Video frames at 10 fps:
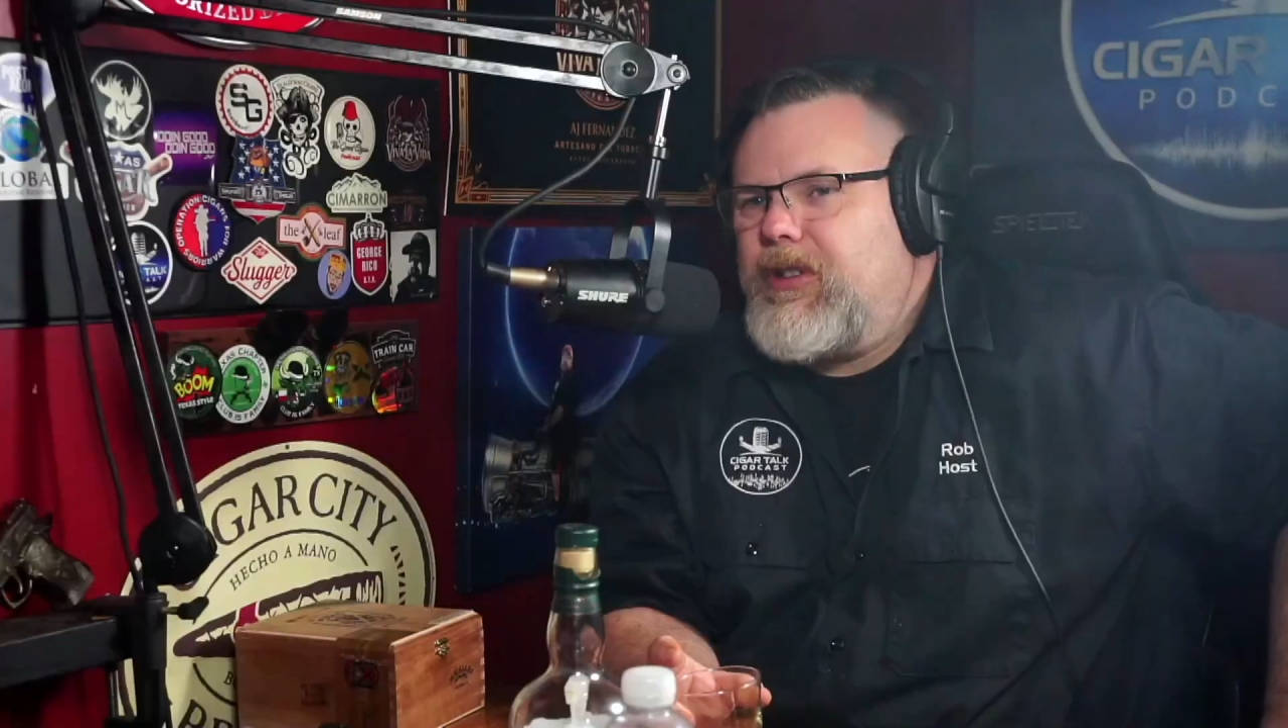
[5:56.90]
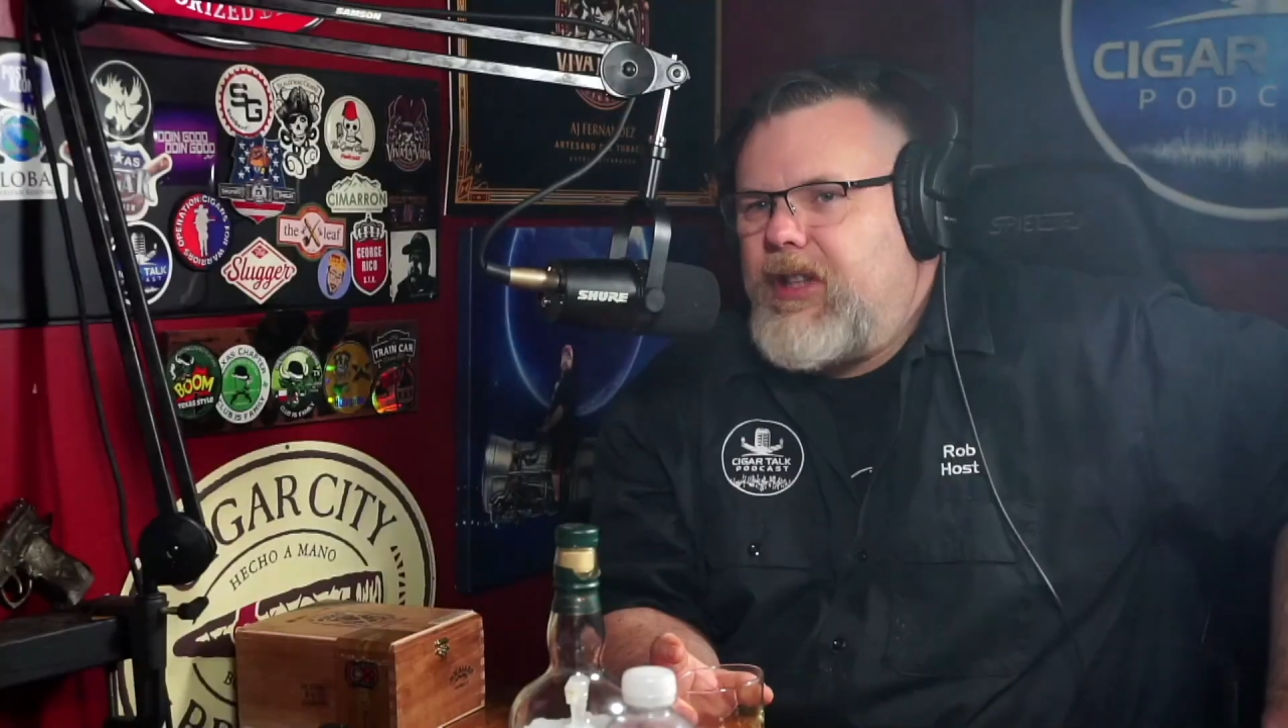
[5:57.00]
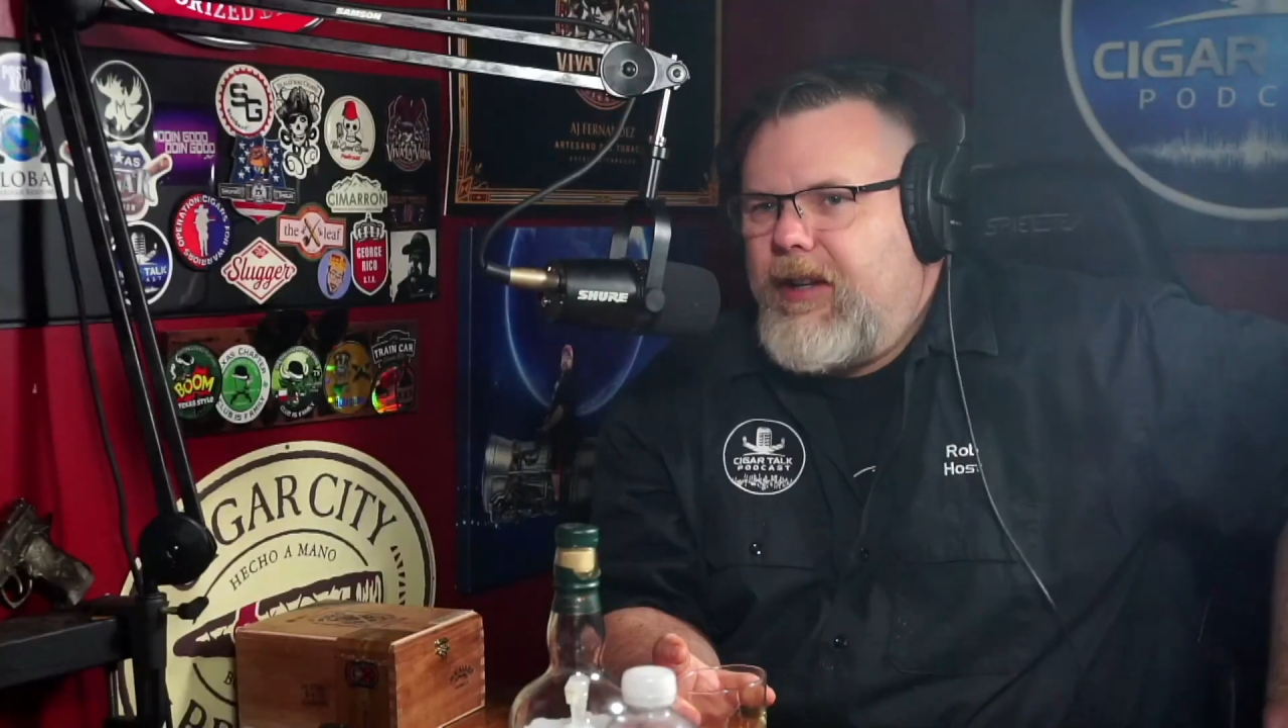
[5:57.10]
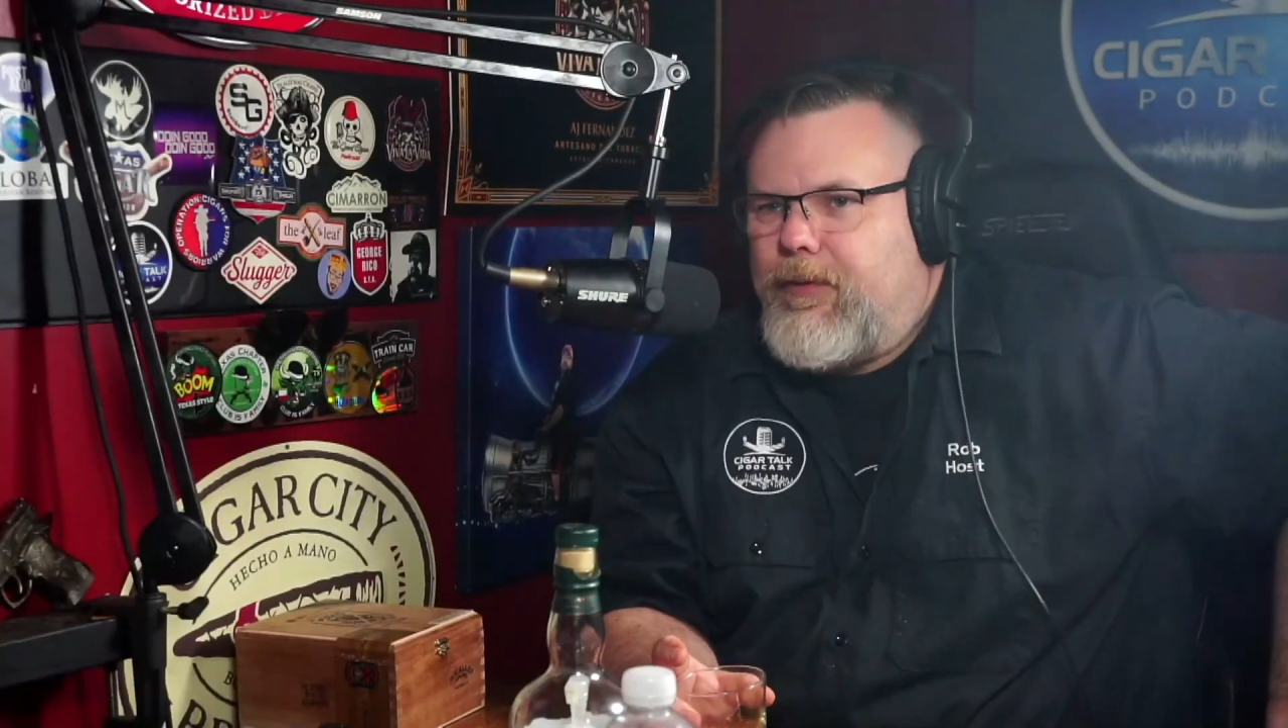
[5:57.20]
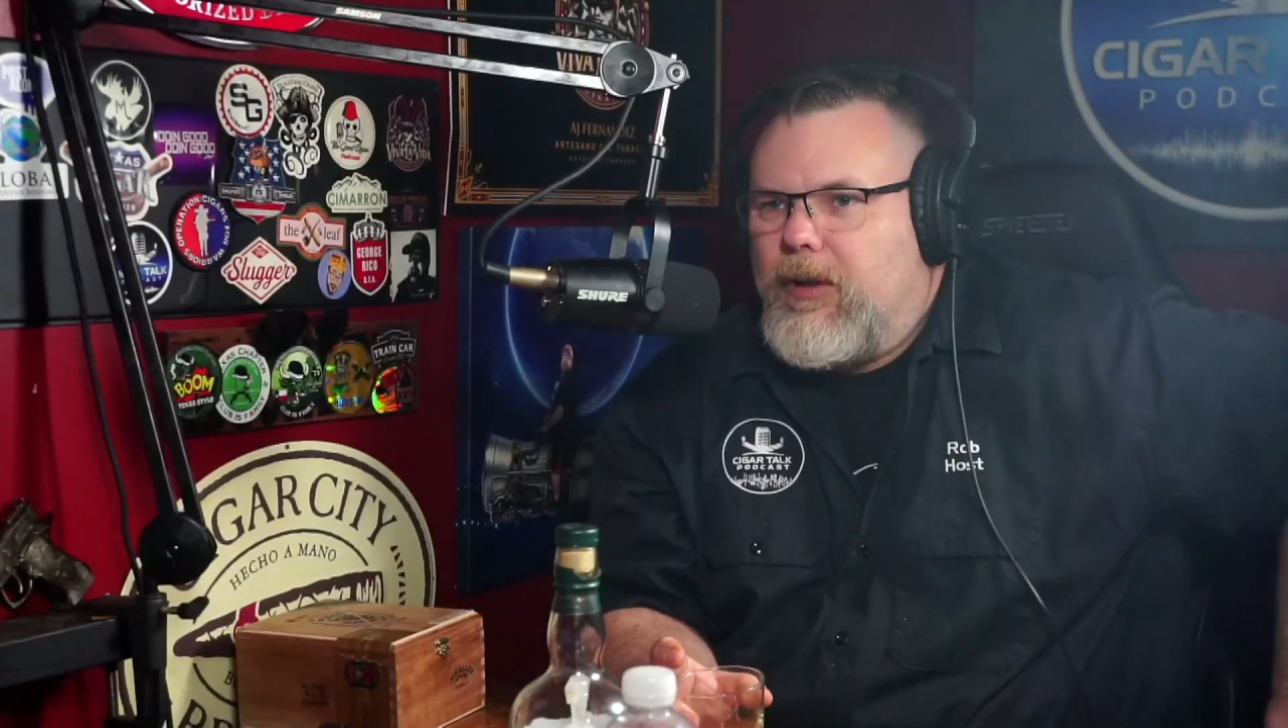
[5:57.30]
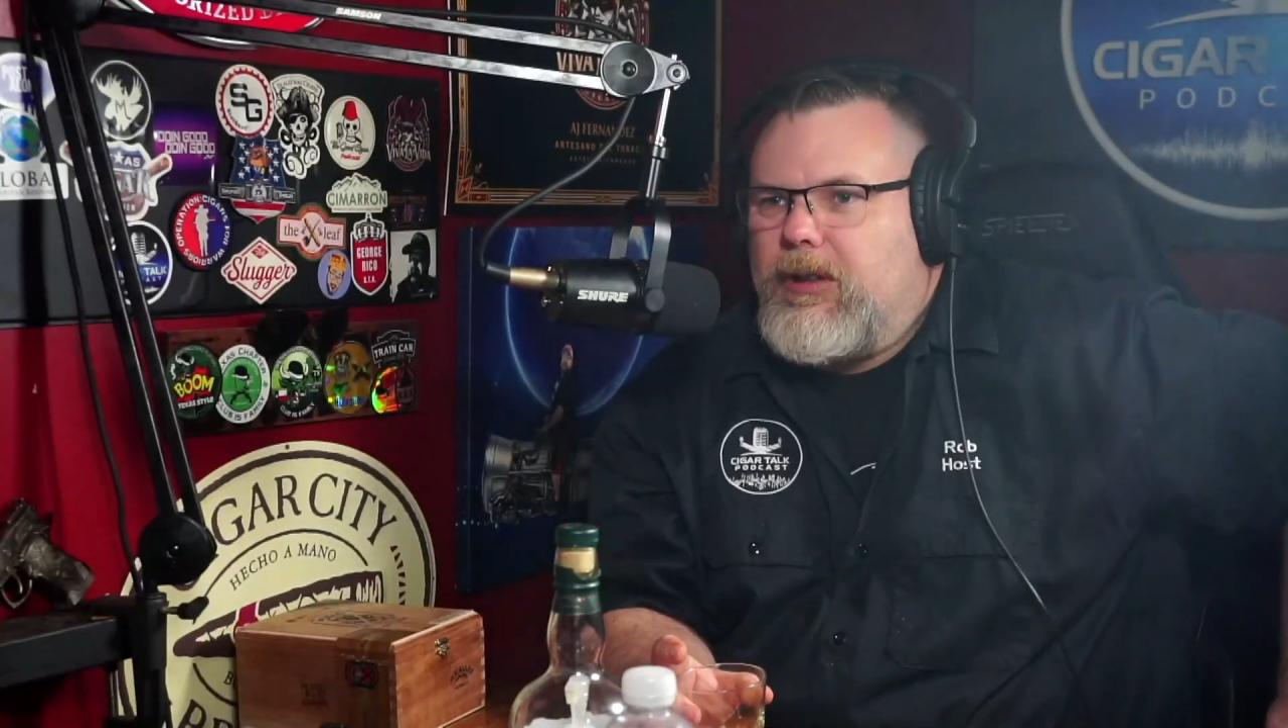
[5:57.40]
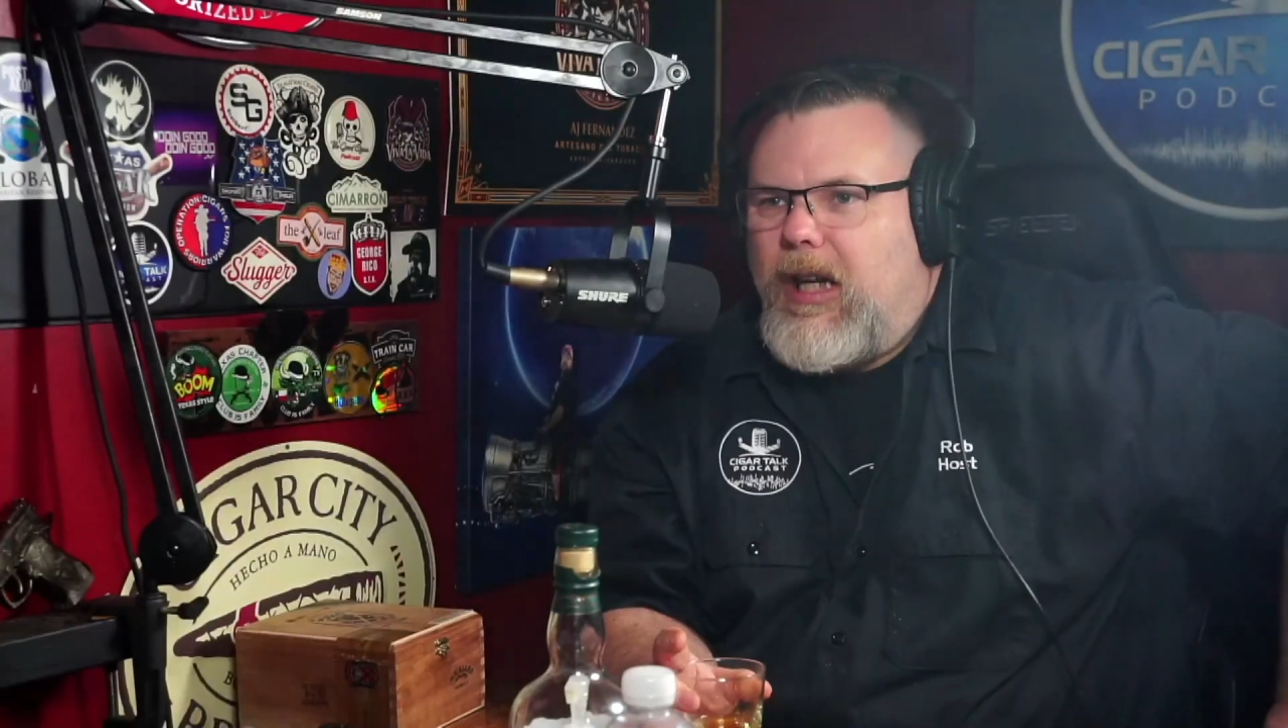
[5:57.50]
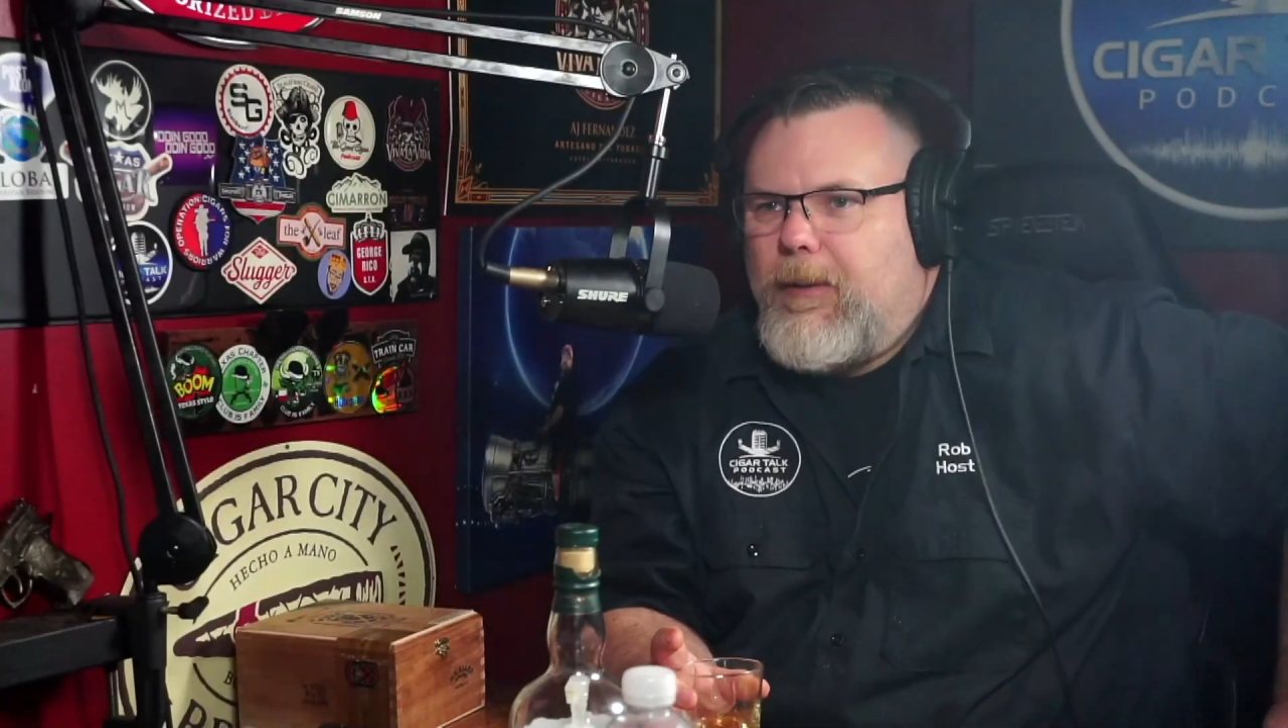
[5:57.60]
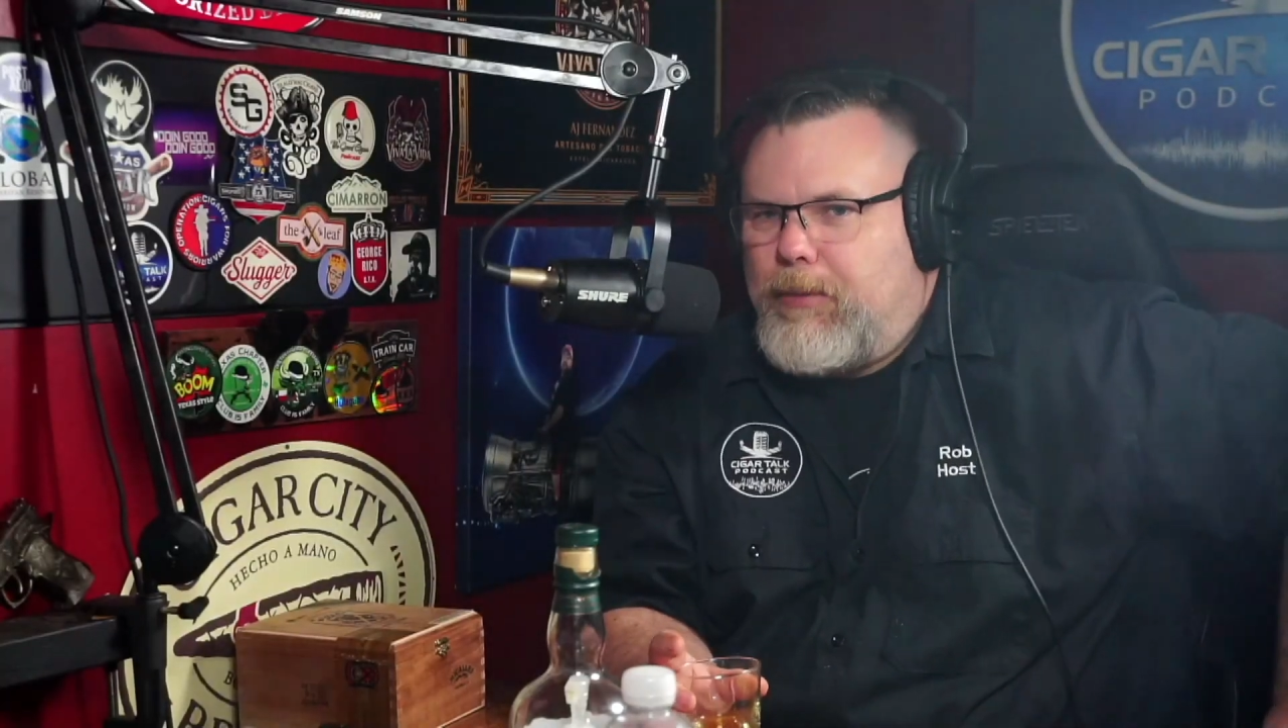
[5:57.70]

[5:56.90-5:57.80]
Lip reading: say for a lot of